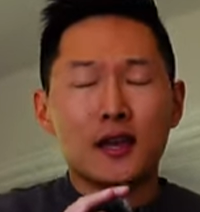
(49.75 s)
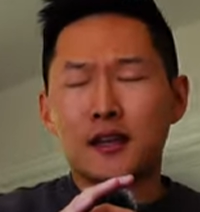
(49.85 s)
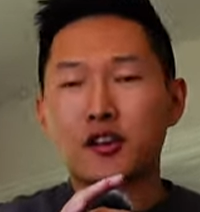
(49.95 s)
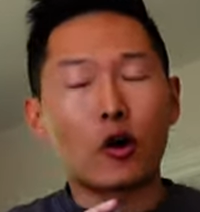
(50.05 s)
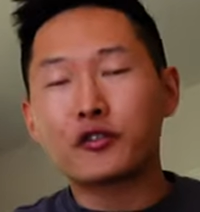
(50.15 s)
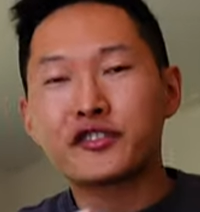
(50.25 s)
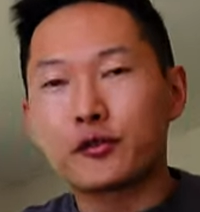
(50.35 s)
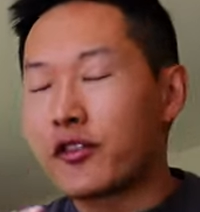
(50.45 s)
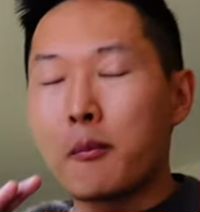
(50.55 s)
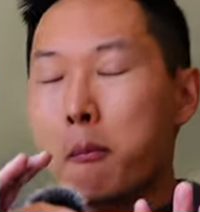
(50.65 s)
it's
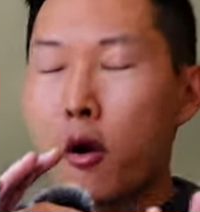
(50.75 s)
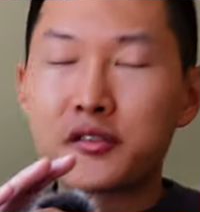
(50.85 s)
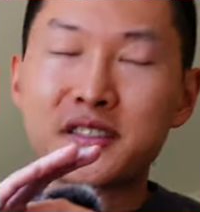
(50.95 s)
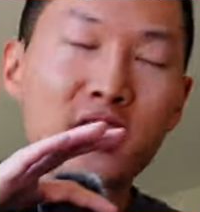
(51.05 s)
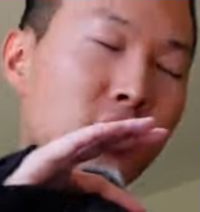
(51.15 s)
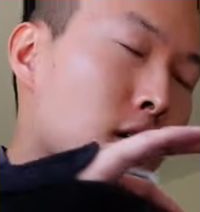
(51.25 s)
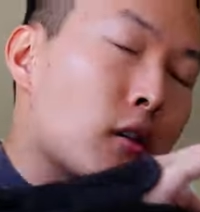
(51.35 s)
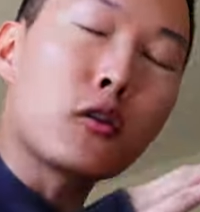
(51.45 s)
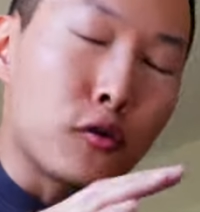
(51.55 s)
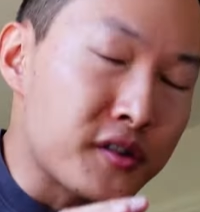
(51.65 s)
also the most
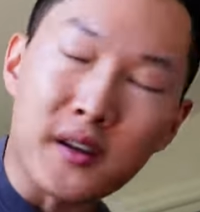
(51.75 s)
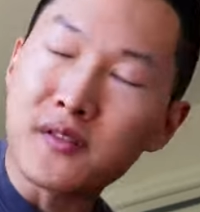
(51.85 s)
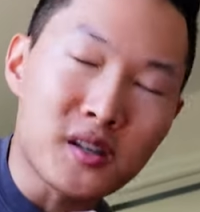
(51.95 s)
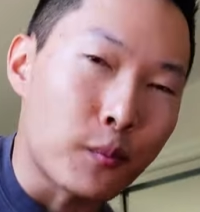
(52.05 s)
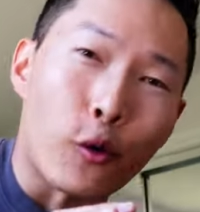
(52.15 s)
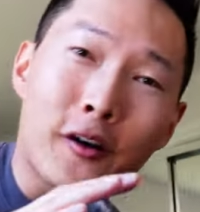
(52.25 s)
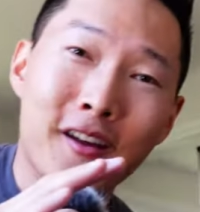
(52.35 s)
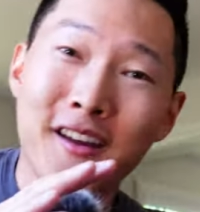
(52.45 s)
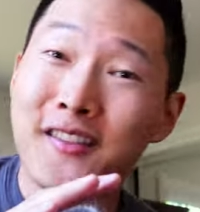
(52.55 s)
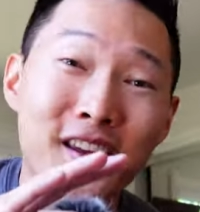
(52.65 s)
inclusive
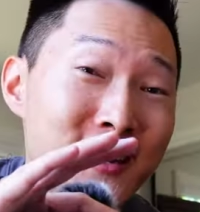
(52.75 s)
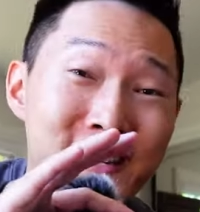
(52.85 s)
sport in the